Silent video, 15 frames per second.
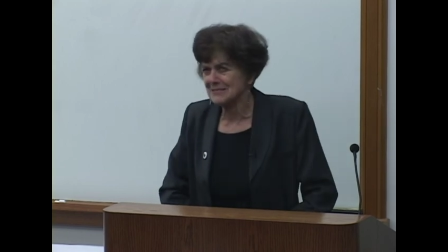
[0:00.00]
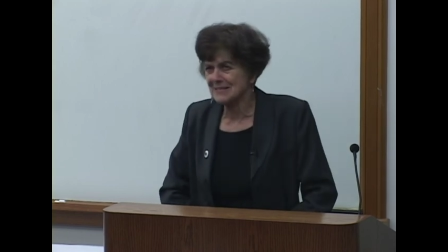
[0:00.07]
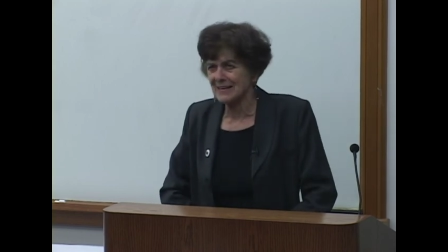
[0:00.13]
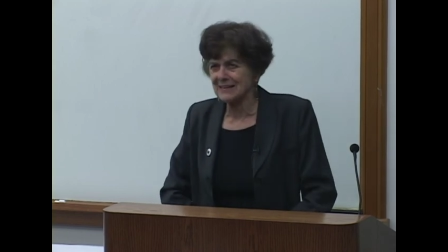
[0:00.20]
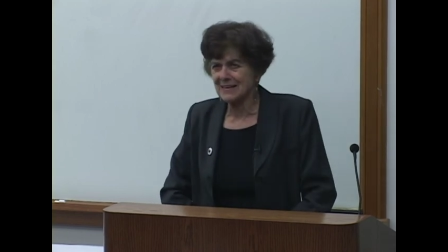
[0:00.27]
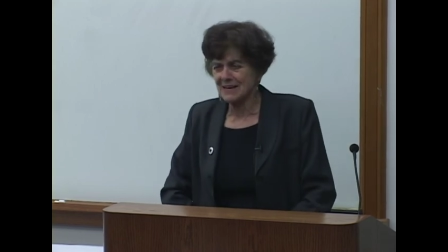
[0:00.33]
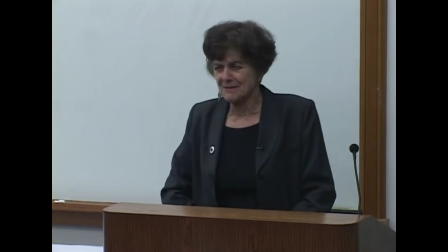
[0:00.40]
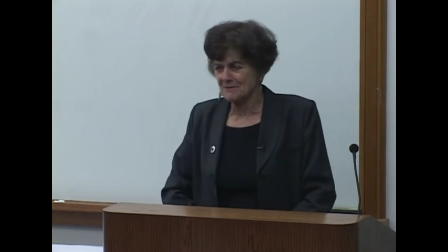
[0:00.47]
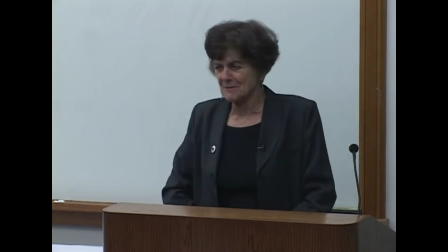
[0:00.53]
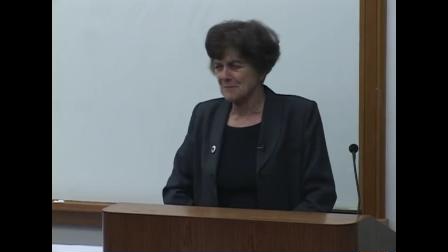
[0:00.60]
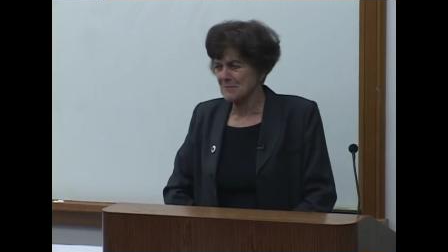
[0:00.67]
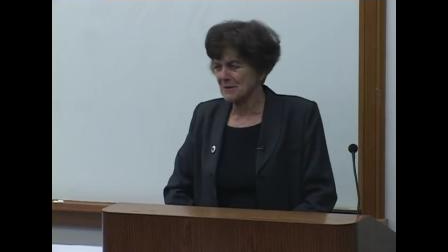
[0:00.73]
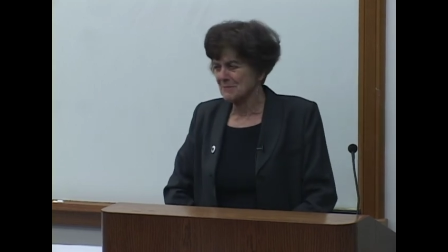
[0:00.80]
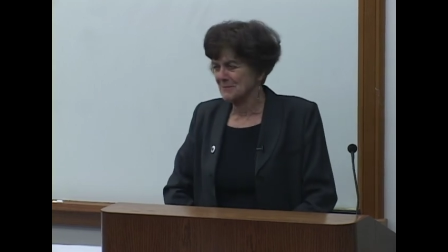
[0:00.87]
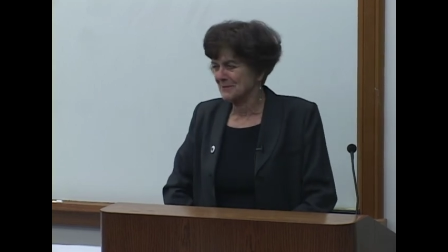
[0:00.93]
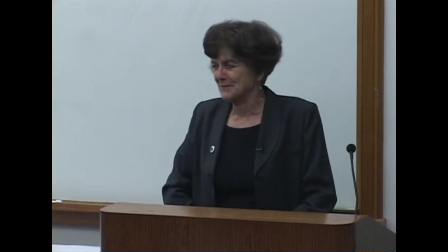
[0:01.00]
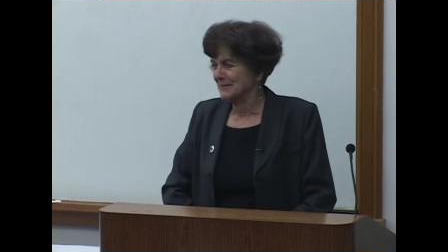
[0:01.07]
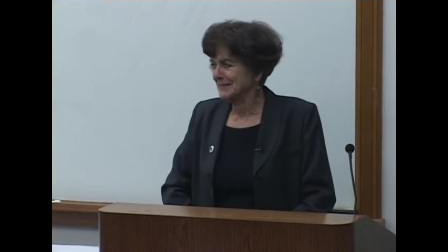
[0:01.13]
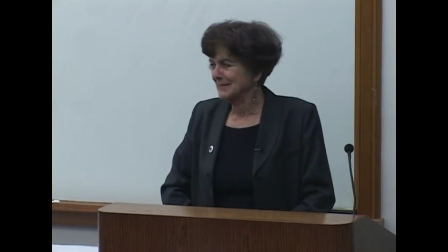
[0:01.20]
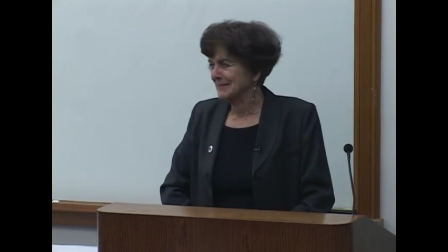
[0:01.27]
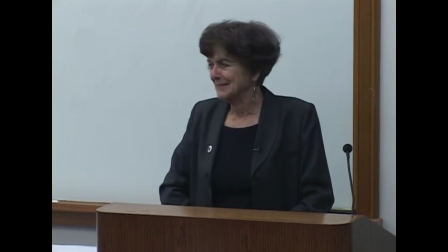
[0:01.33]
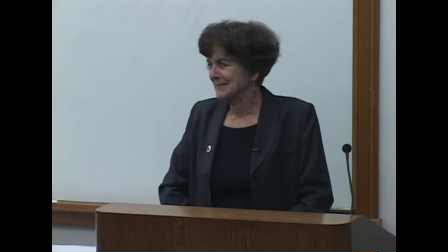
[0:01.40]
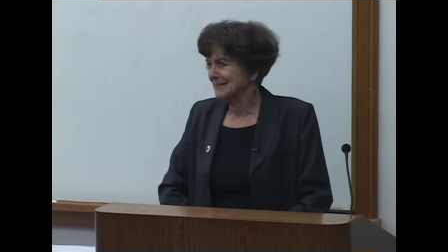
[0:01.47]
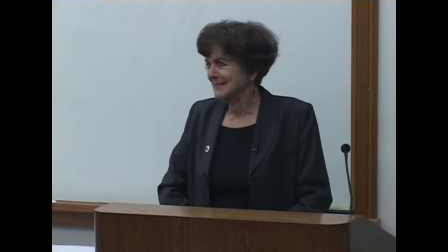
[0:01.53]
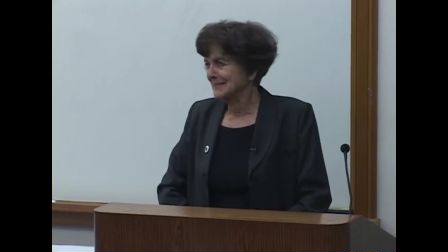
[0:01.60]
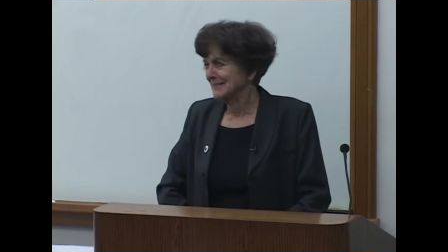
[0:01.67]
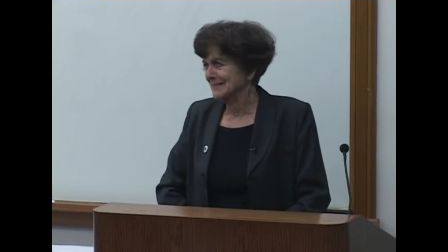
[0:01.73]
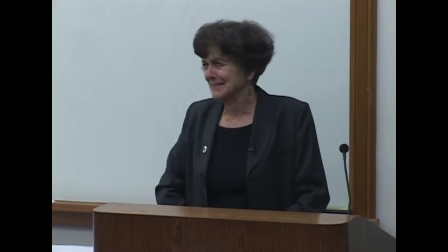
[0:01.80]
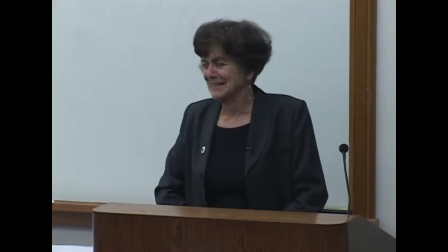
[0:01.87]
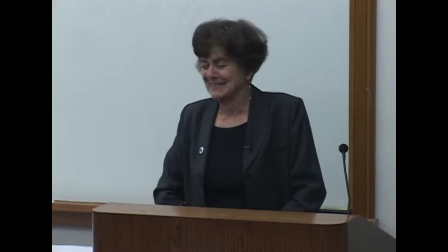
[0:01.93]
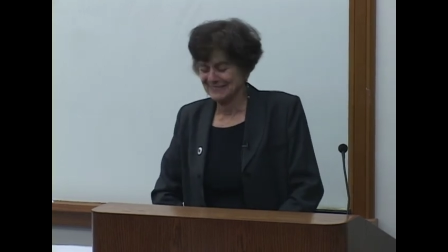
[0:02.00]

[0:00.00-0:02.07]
I can't remember.